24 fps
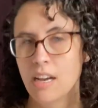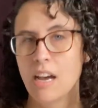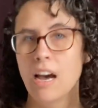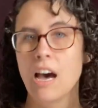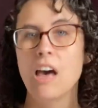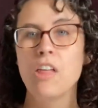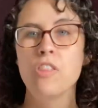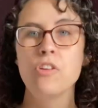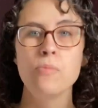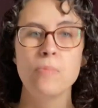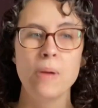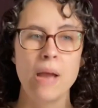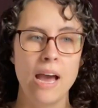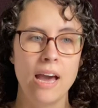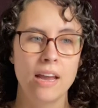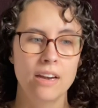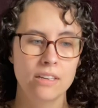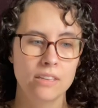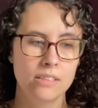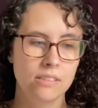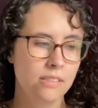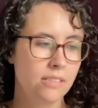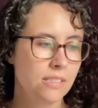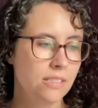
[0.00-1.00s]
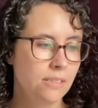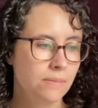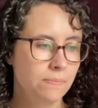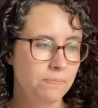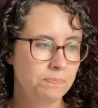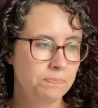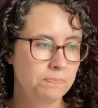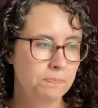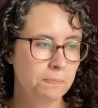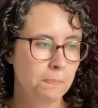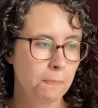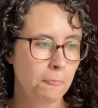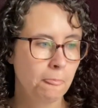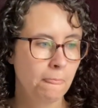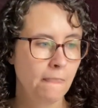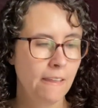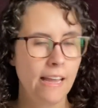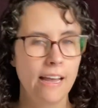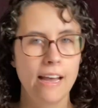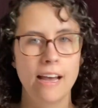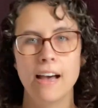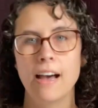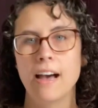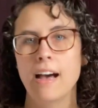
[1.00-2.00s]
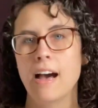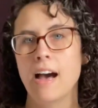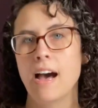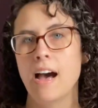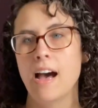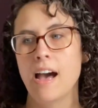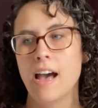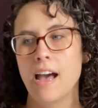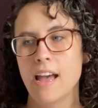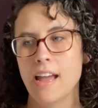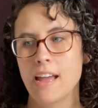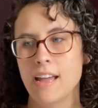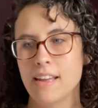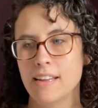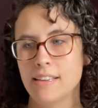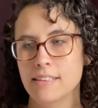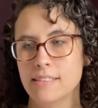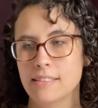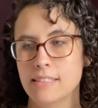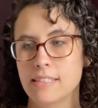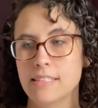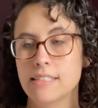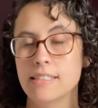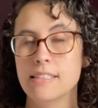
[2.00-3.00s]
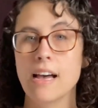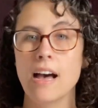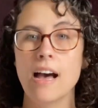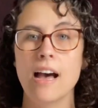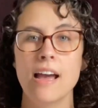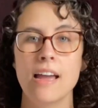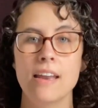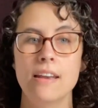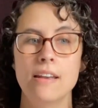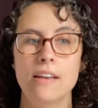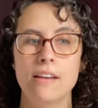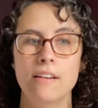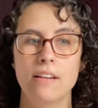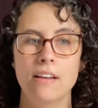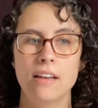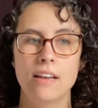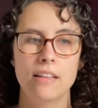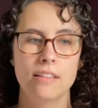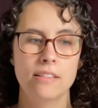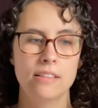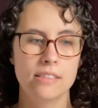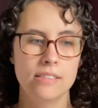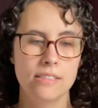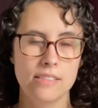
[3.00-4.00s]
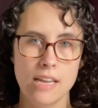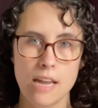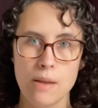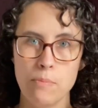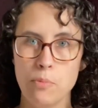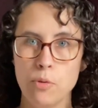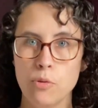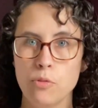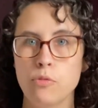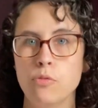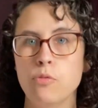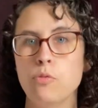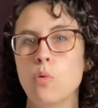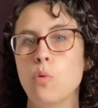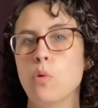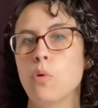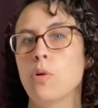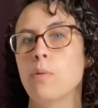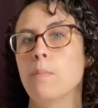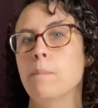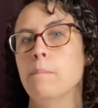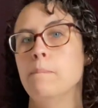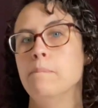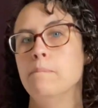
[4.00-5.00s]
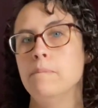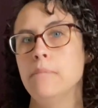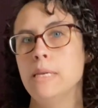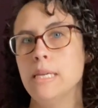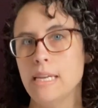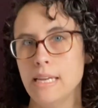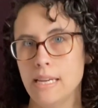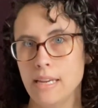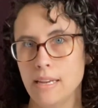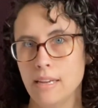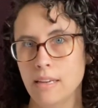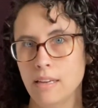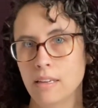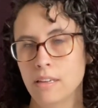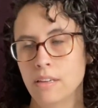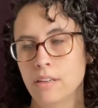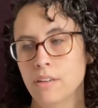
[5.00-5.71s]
Other patterns, I design the sample for me